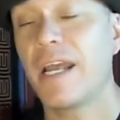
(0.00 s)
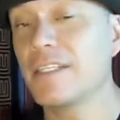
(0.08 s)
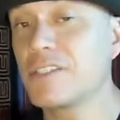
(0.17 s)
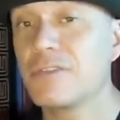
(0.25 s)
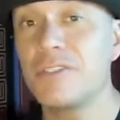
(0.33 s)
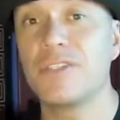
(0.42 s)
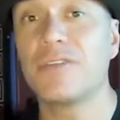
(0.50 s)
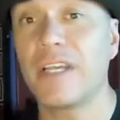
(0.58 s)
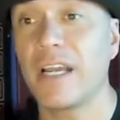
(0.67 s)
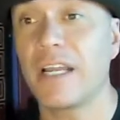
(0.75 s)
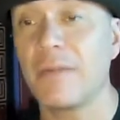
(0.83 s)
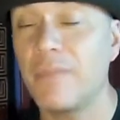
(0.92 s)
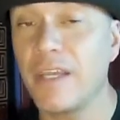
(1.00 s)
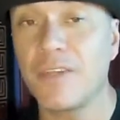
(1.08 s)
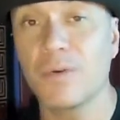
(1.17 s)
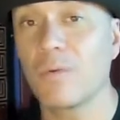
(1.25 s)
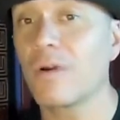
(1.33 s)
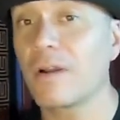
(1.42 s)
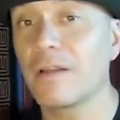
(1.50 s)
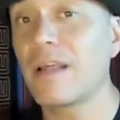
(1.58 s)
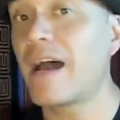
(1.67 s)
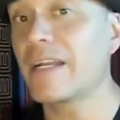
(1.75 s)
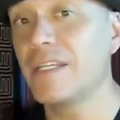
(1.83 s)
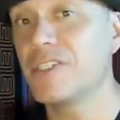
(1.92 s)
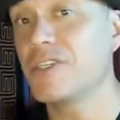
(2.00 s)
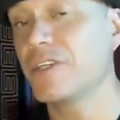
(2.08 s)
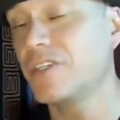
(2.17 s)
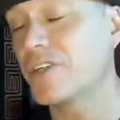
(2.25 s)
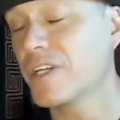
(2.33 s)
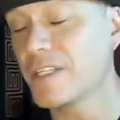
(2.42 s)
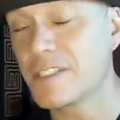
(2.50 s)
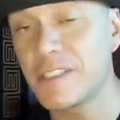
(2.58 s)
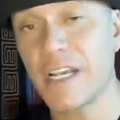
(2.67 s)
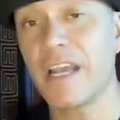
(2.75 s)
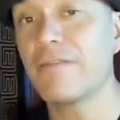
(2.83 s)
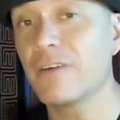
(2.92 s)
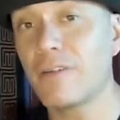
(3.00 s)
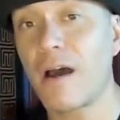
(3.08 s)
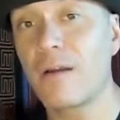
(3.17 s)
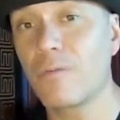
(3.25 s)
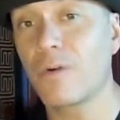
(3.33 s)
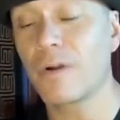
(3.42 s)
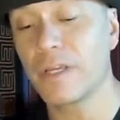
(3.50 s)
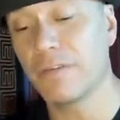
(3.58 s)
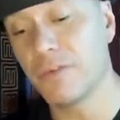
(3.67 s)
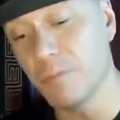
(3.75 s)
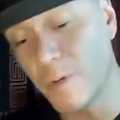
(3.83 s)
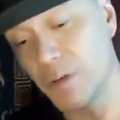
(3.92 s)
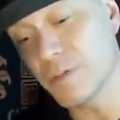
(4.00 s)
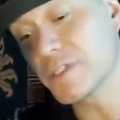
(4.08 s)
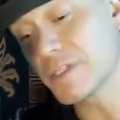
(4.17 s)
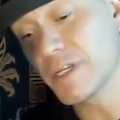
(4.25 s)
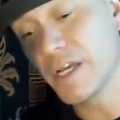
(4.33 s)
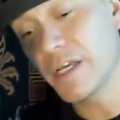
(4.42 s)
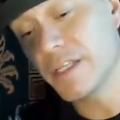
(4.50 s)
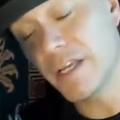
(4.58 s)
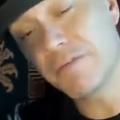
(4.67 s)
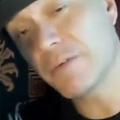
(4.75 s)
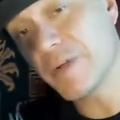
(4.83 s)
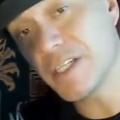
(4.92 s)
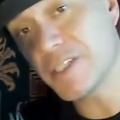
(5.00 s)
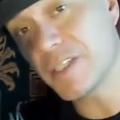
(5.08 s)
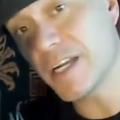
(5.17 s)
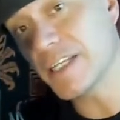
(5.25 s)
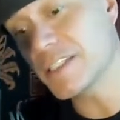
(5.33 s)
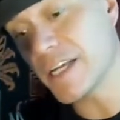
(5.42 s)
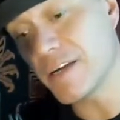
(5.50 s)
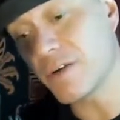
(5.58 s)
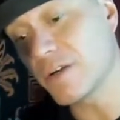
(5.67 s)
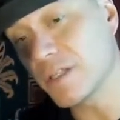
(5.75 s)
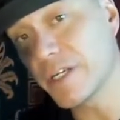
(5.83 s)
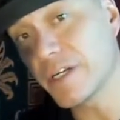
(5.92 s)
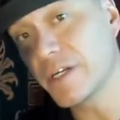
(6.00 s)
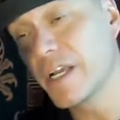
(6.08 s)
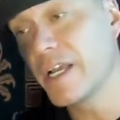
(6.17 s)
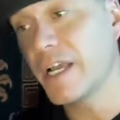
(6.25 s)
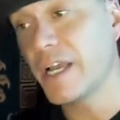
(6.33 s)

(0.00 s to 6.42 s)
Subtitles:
as soon as you can and make your work a lot easier. And you're going to save a lot of work if you post the information that I said earlier,